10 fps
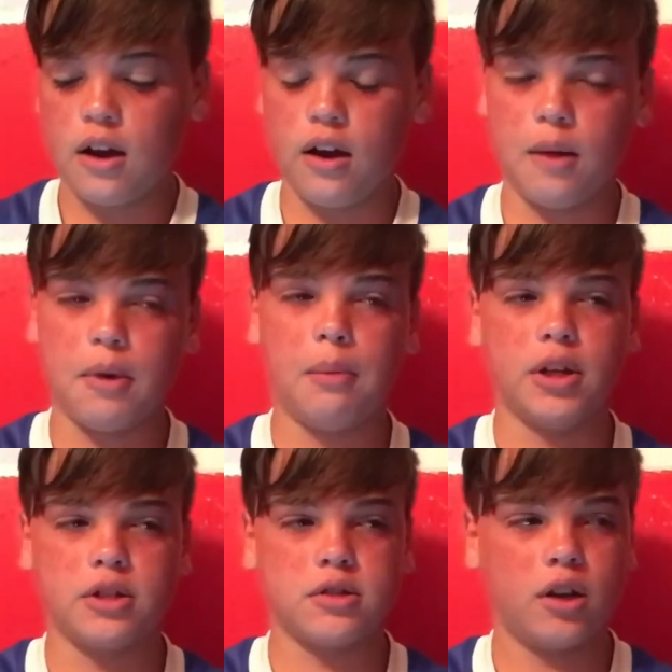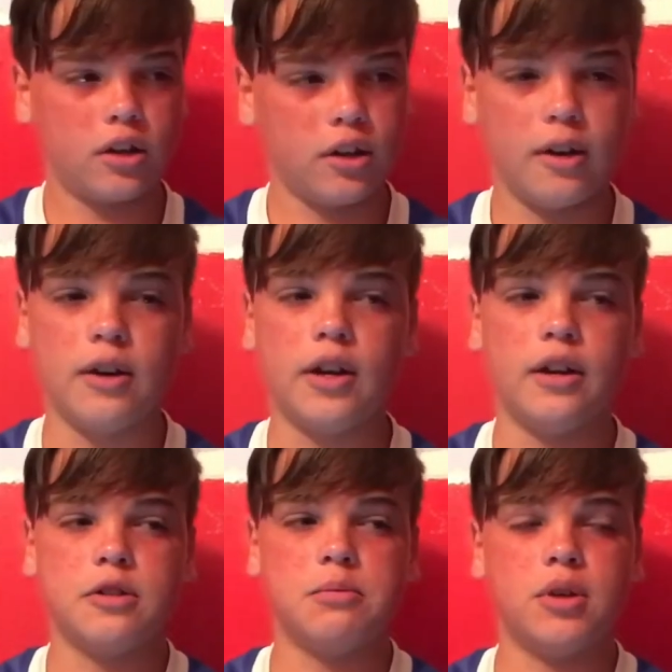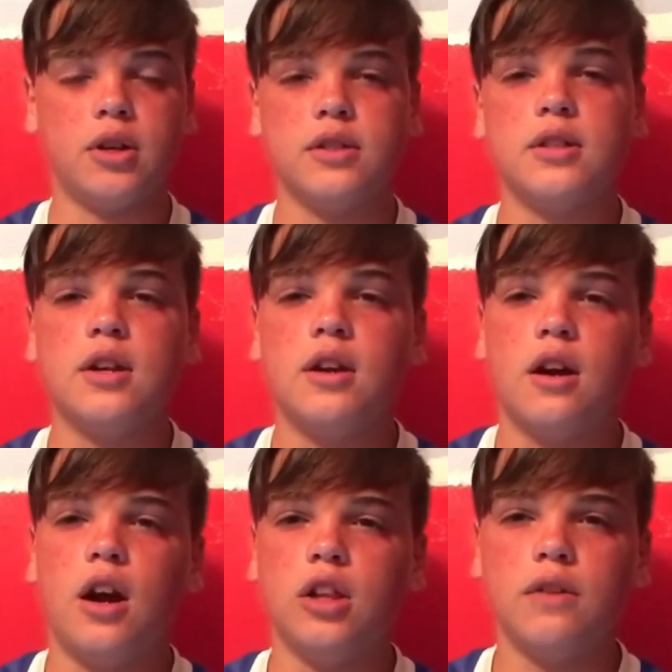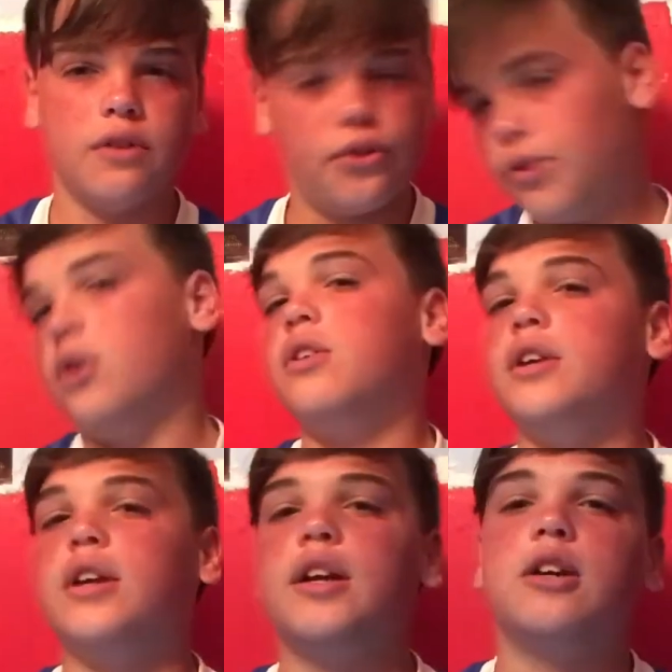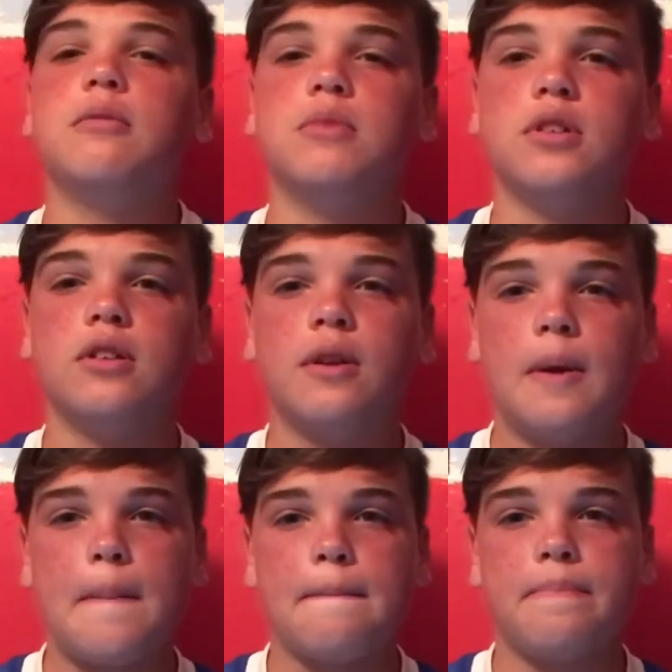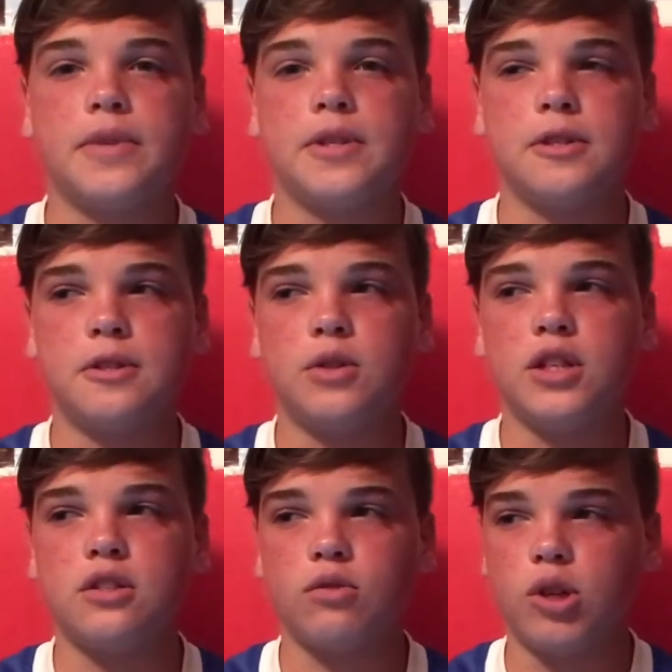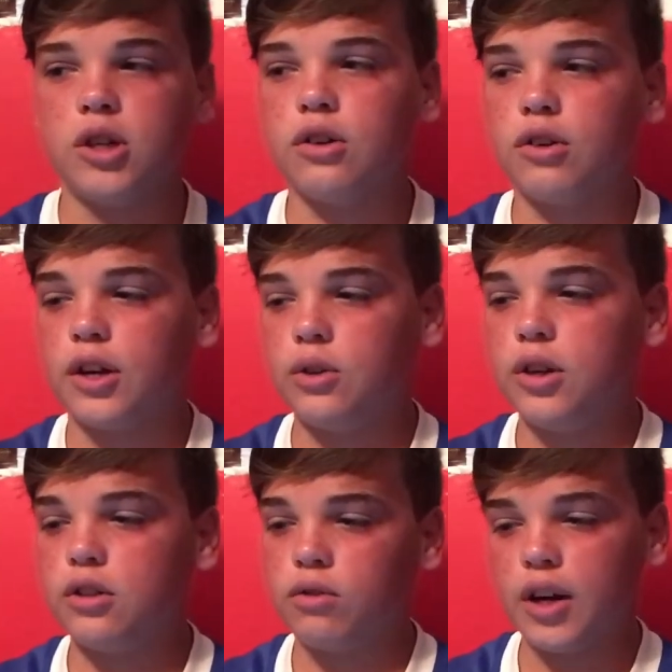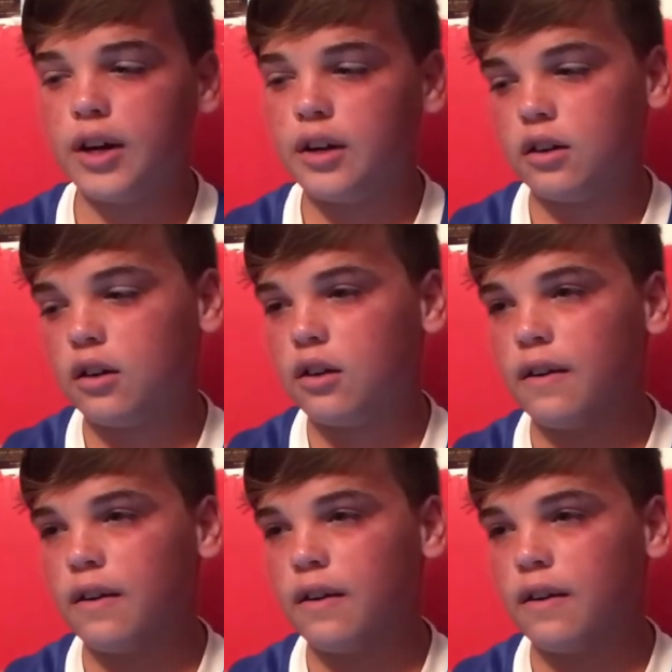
I play soccer, and it's because I love the thrill of the game, and it's just you get to run, and